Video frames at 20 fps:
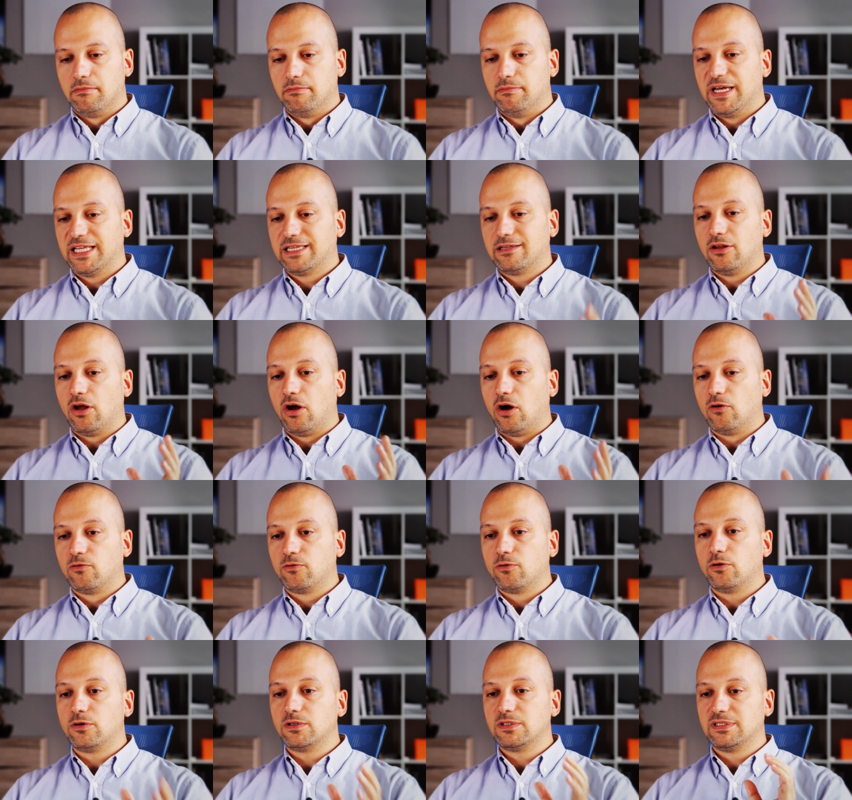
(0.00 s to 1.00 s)
But
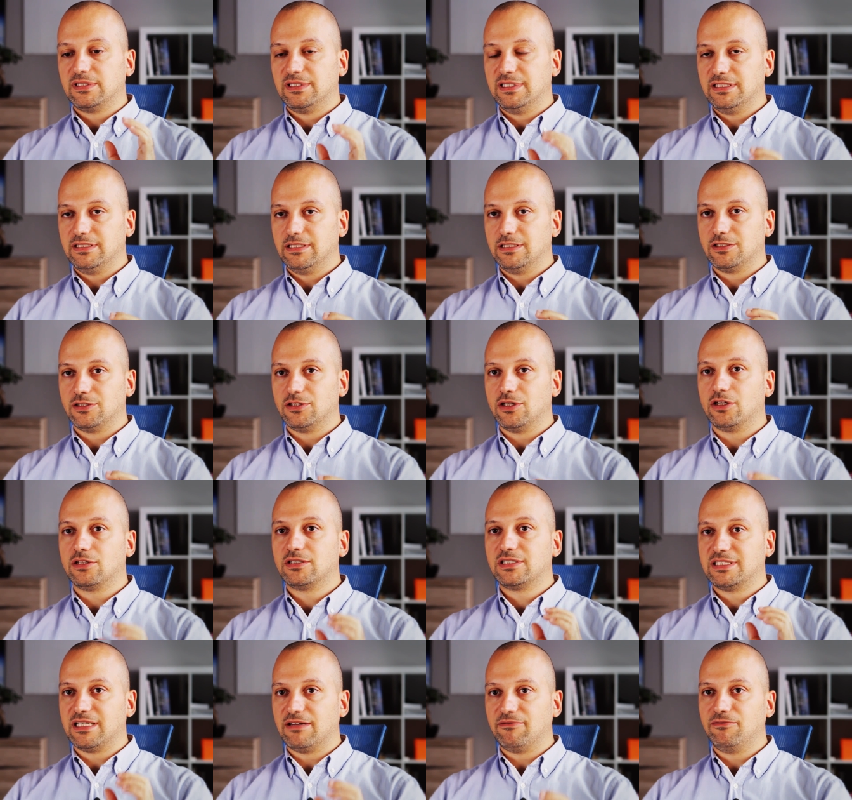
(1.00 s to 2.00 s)
of course, this is
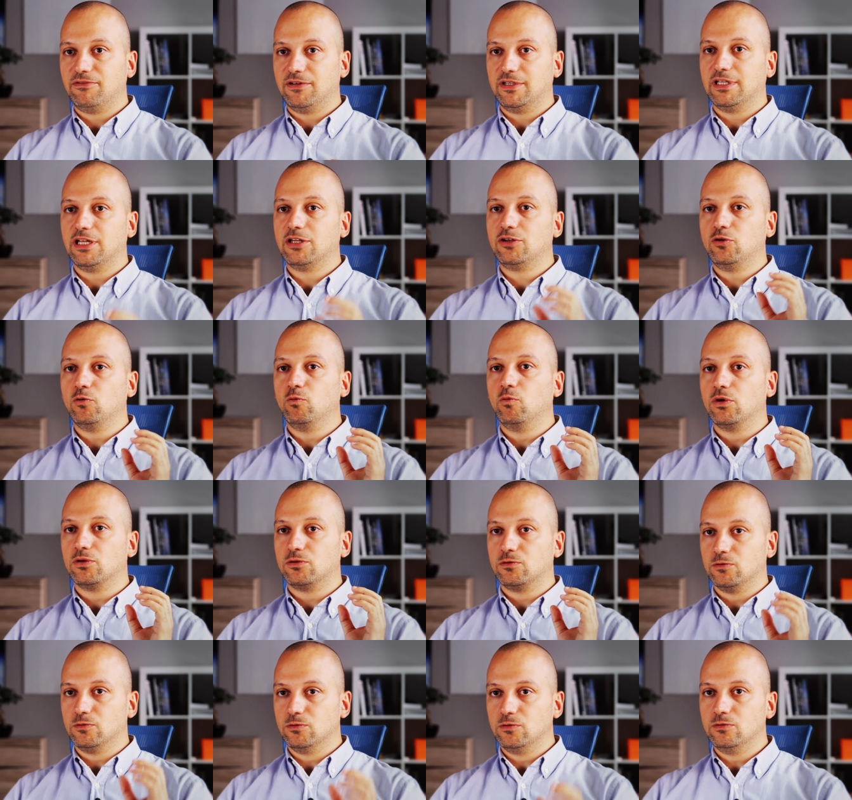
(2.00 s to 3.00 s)
not something that you
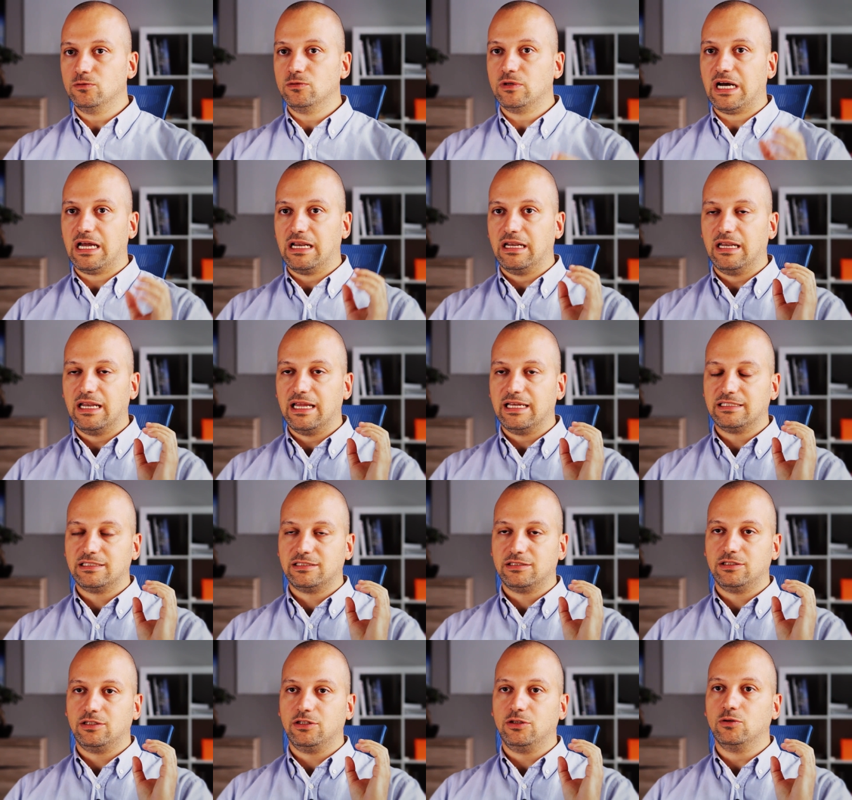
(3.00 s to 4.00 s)
want to do
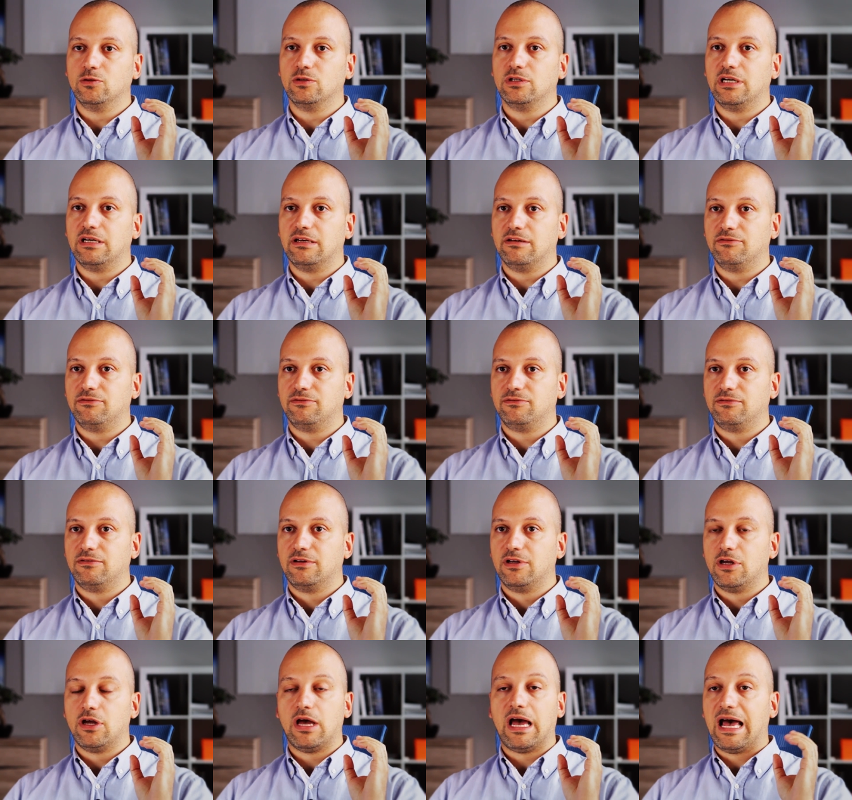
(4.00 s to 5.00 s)
unless you have
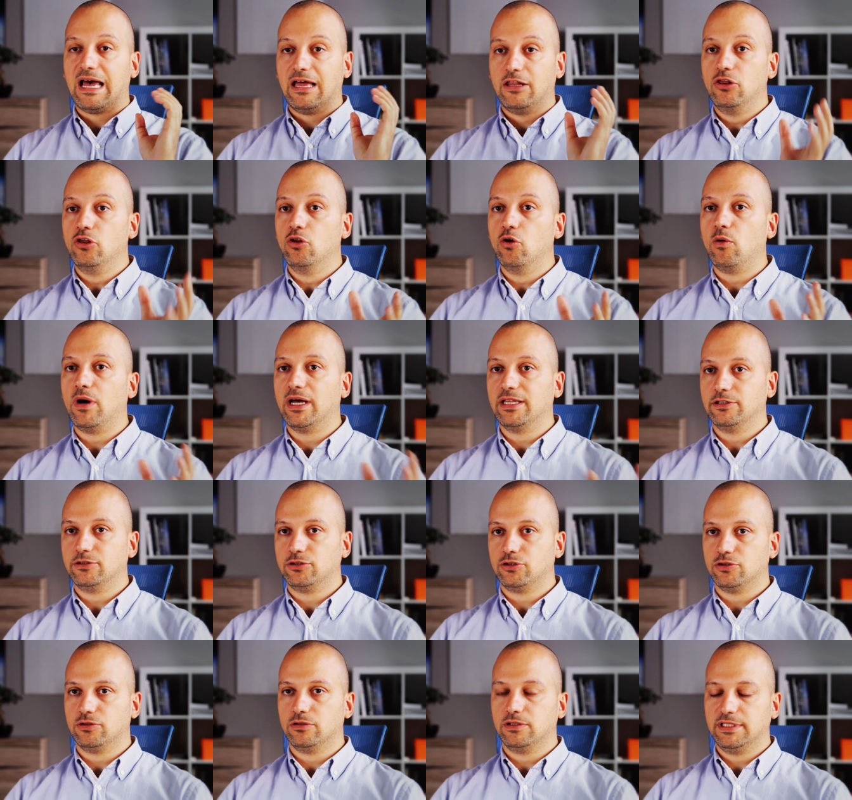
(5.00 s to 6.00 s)
no other
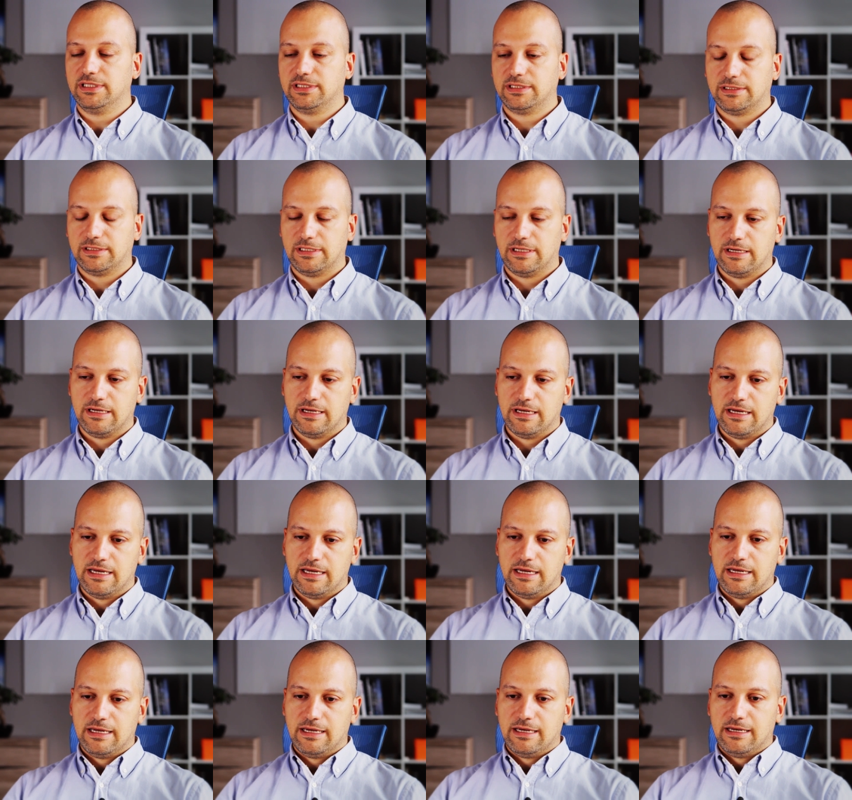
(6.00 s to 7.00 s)
choice.
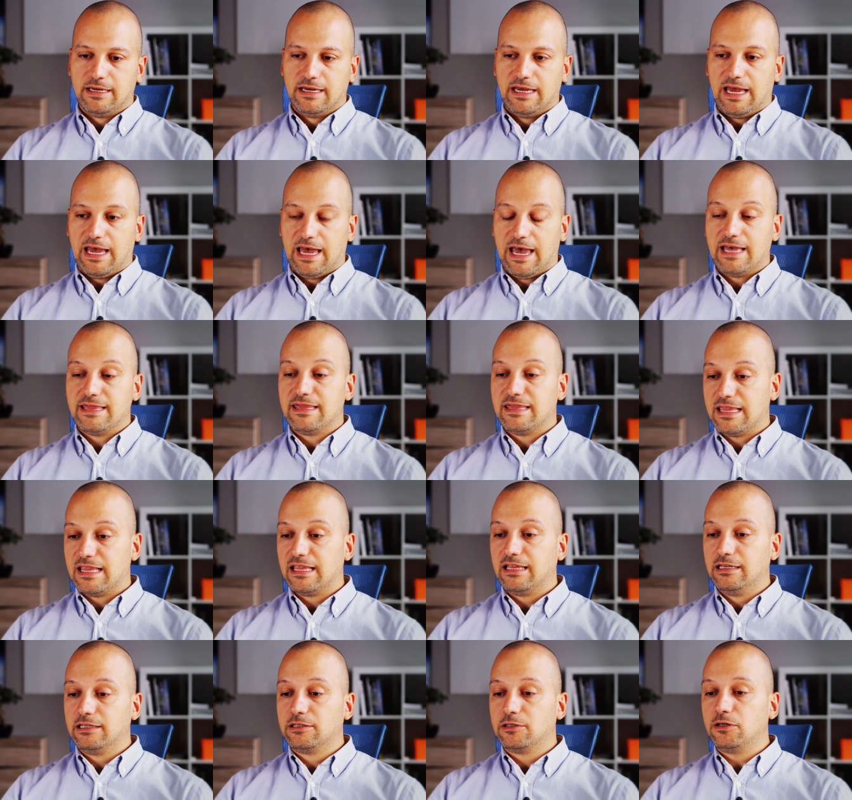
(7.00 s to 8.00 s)

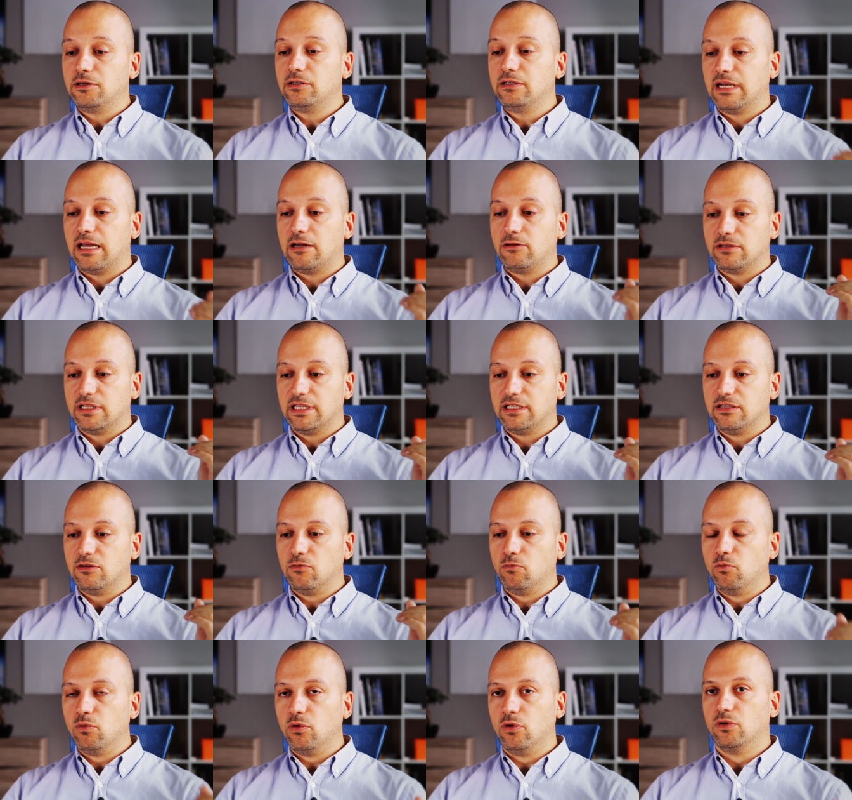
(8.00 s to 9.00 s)
And it turned out that
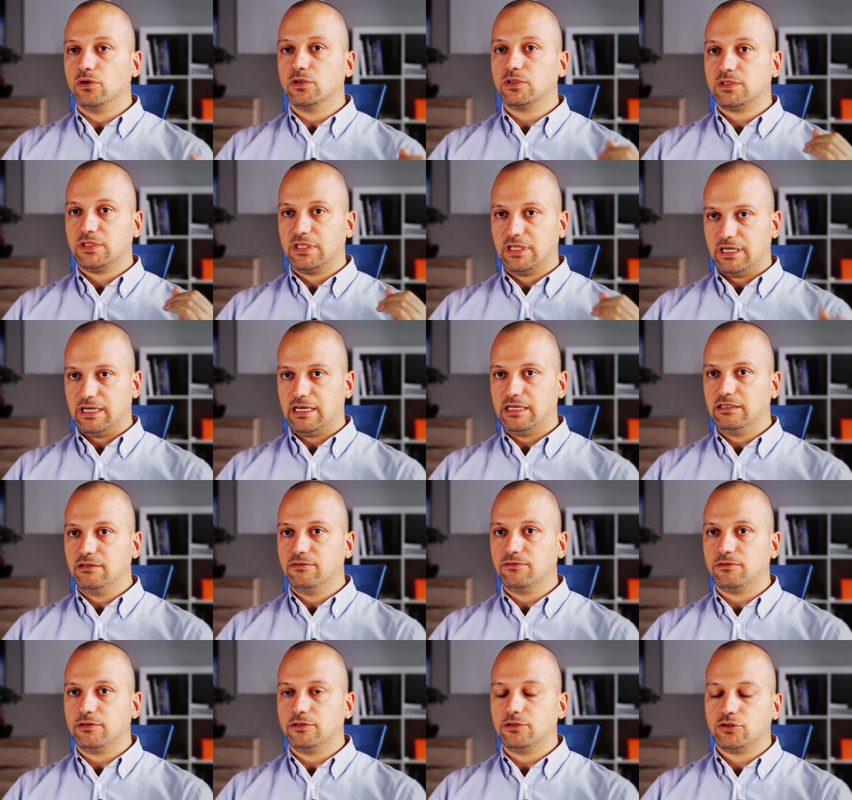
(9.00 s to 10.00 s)
there was a
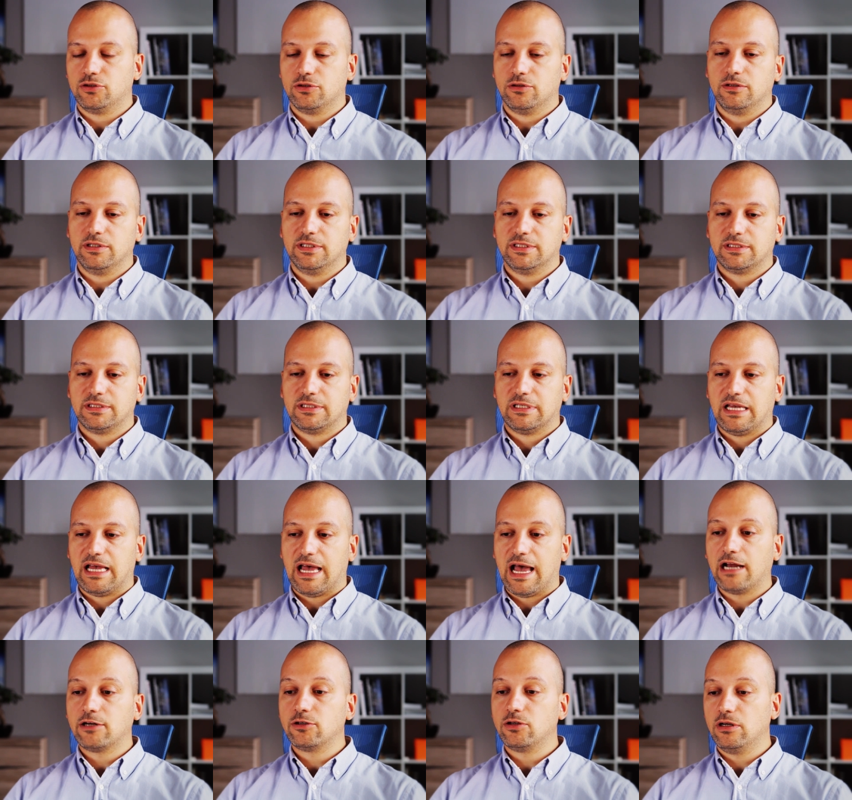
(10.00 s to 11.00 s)
different choice.
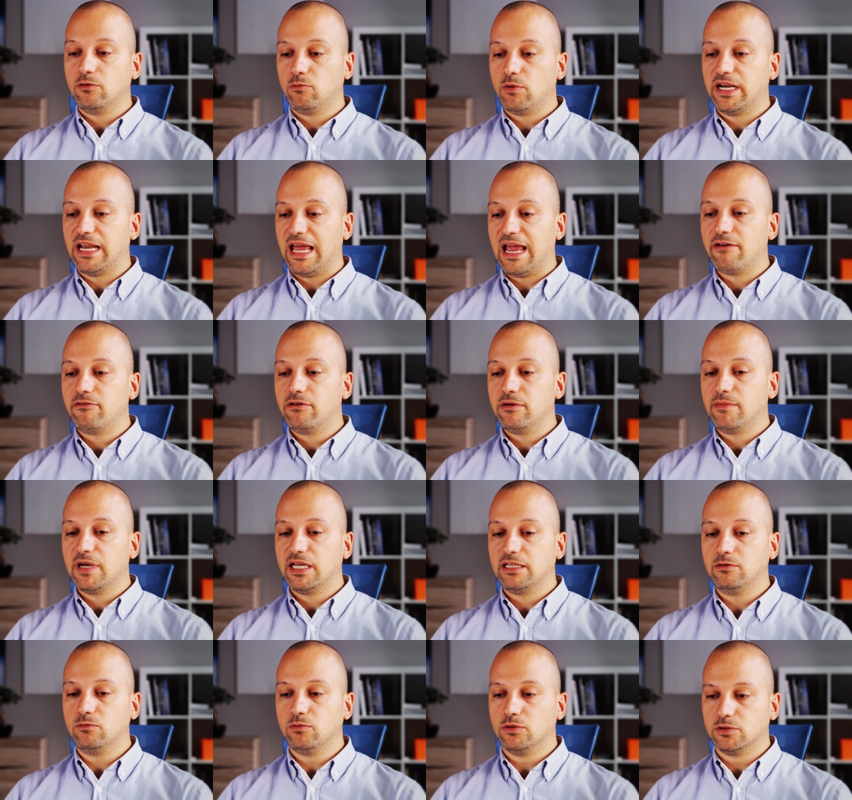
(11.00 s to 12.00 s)
Actually, when
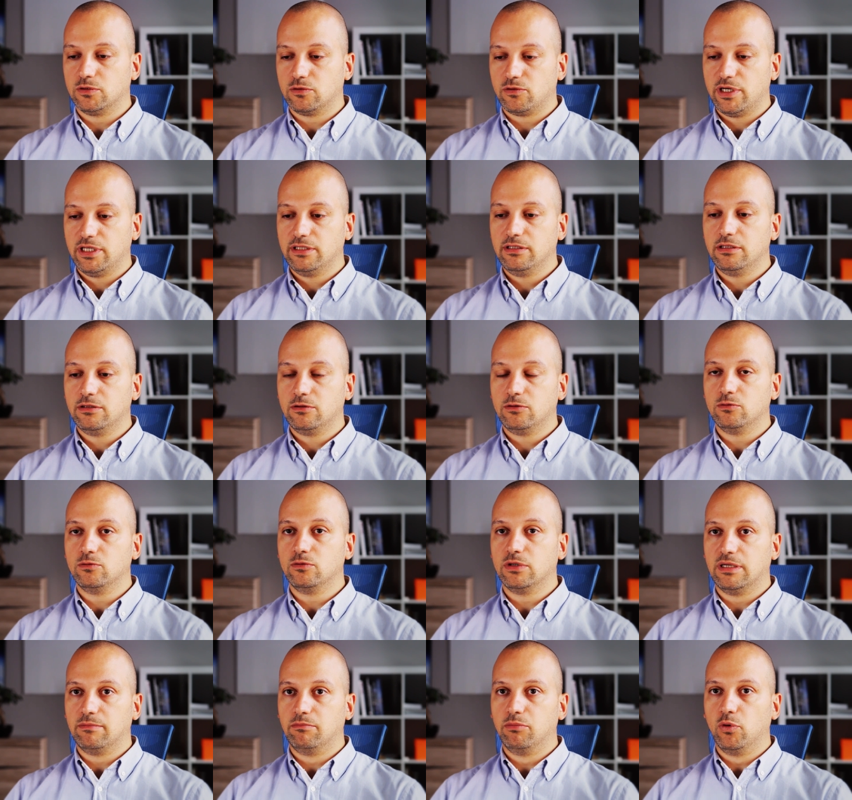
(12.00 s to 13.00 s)
everybody was ready
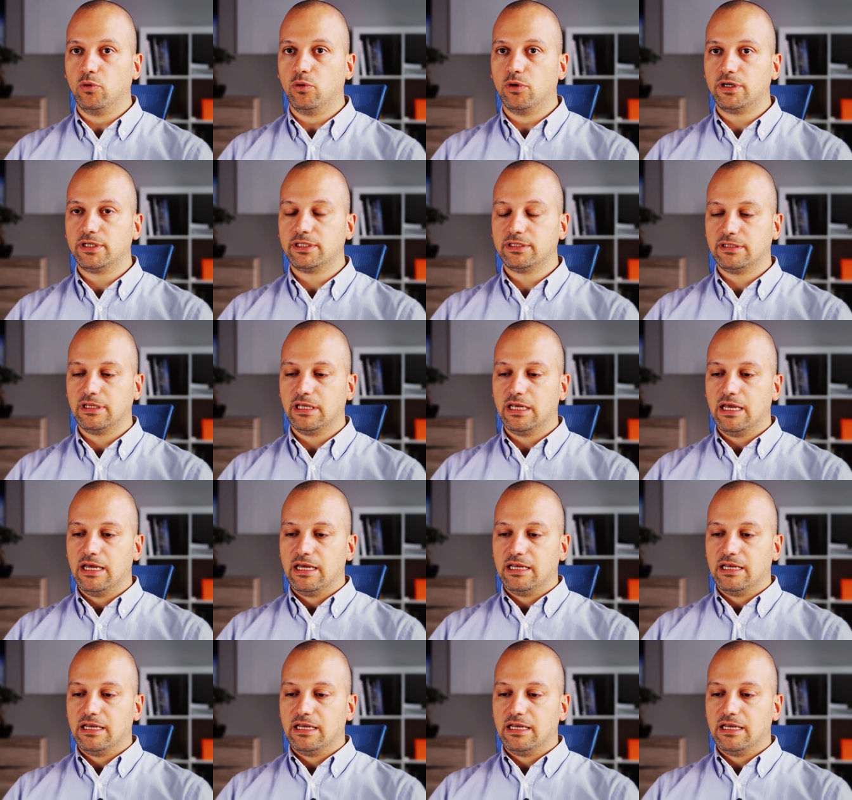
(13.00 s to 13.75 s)
to abort,